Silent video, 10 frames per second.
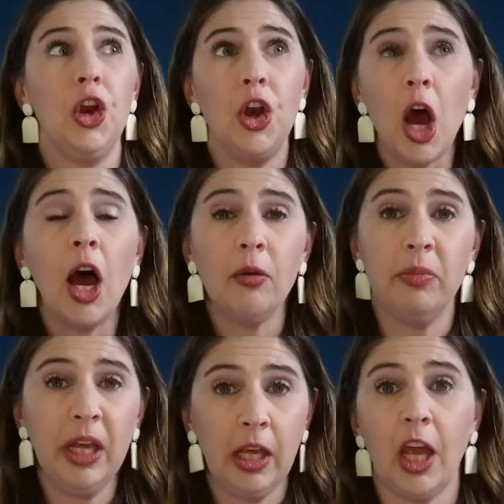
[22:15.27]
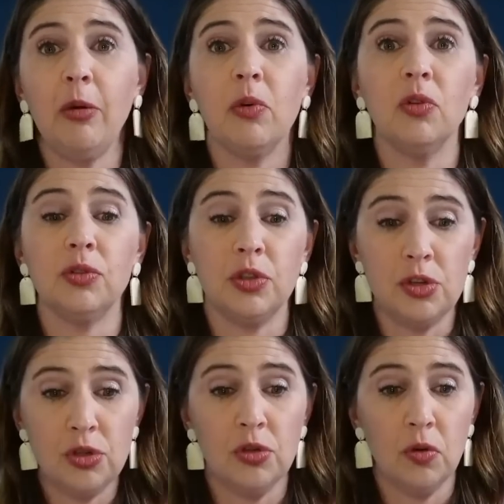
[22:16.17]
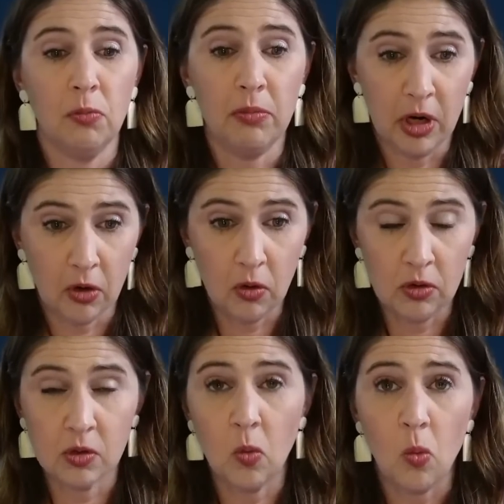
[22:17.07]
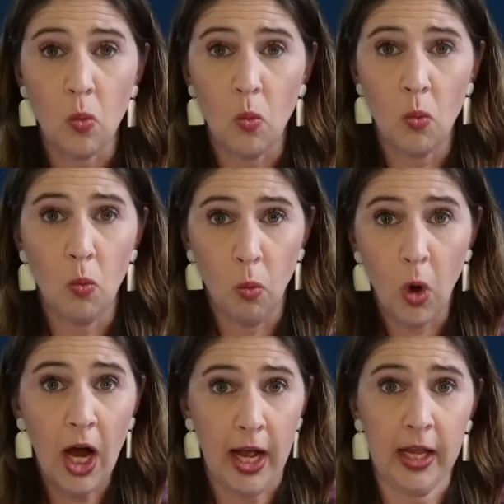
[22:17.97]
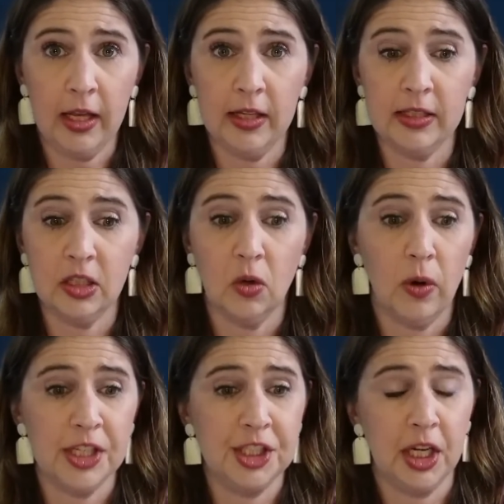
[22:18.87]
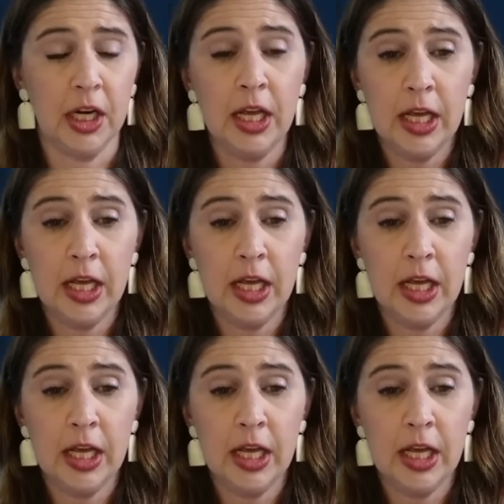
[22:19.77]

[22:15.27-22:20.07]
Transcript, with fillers: not being able to do miracles why is the question.